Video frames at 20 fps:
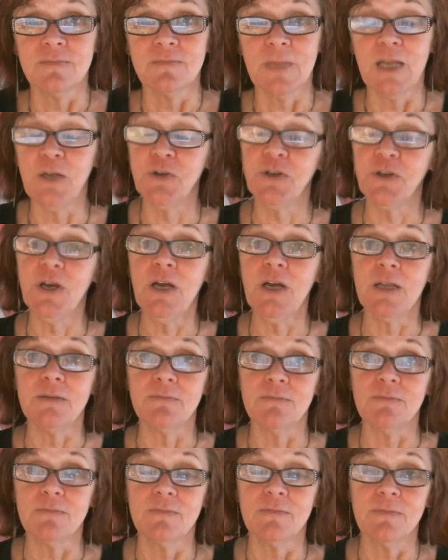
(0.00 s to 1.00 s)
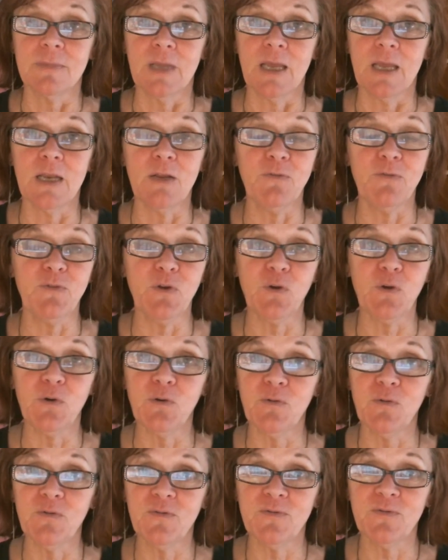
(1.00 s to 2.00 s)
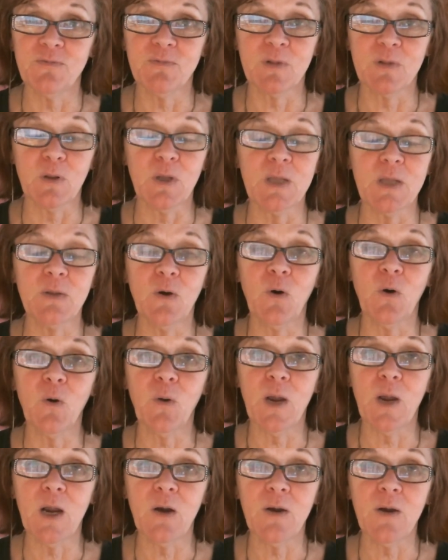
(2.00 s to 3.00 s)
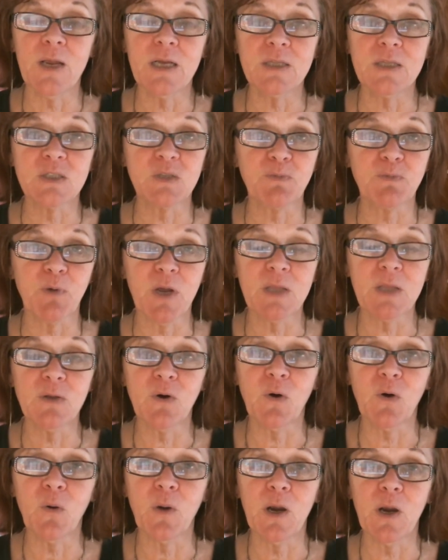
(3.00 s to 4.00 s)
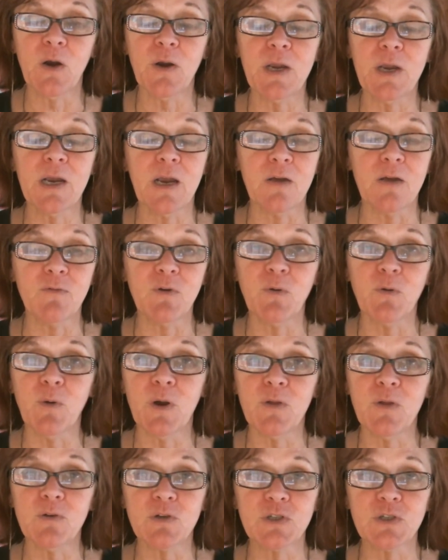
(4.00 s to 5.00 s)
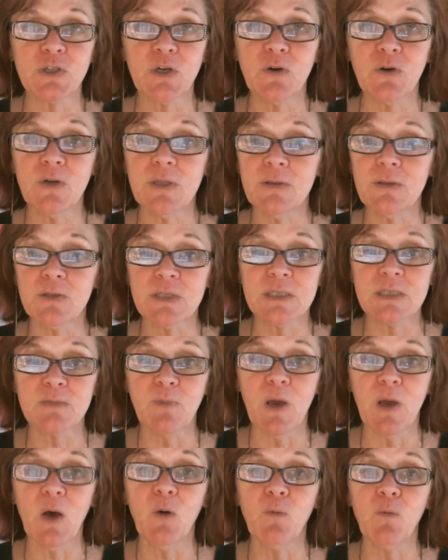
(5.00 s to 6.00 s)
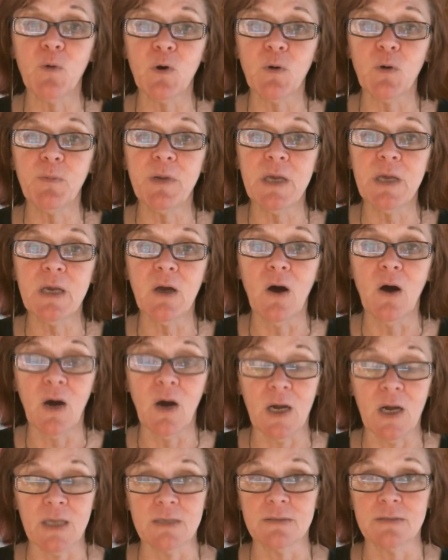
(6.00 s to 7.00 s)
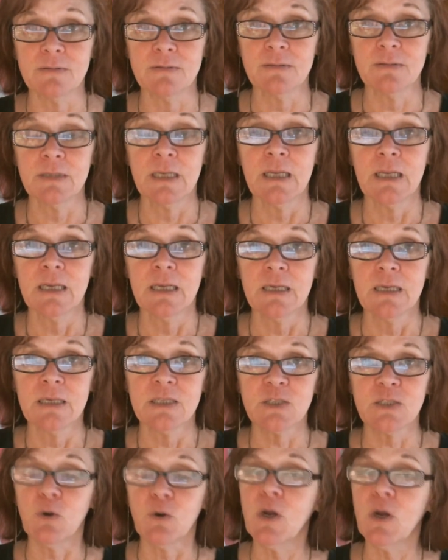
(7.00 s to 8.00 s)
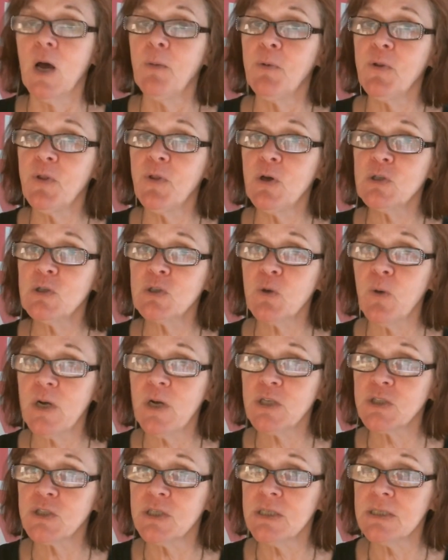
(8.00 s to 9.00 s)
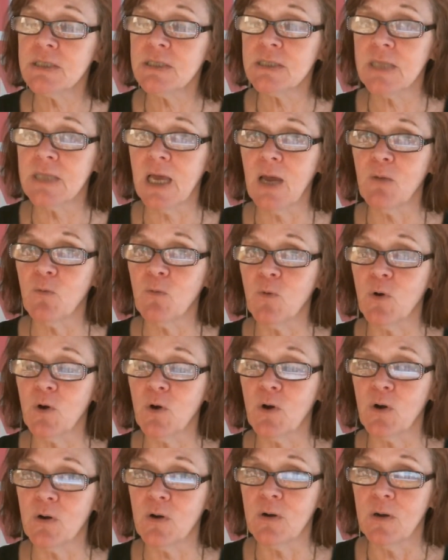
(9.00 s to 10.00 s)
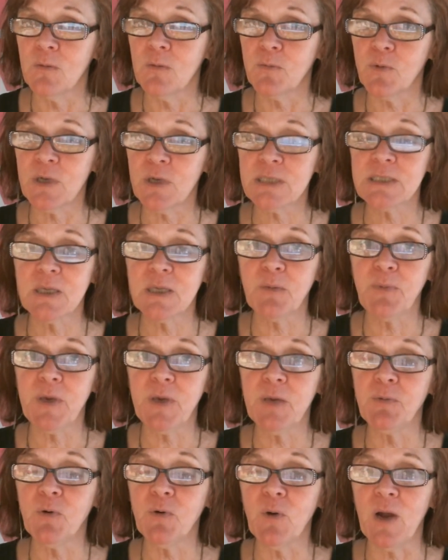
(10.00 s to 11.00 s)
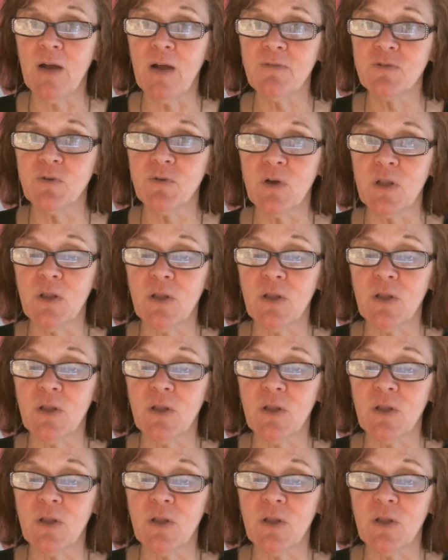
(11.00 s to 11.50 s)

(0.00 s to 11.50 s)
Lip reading: and you're done. And if you've cleaned the whole area and sprayed the whole area, everywhere there's urine, the smell will be gone. So a couple of those questions that were pressing people after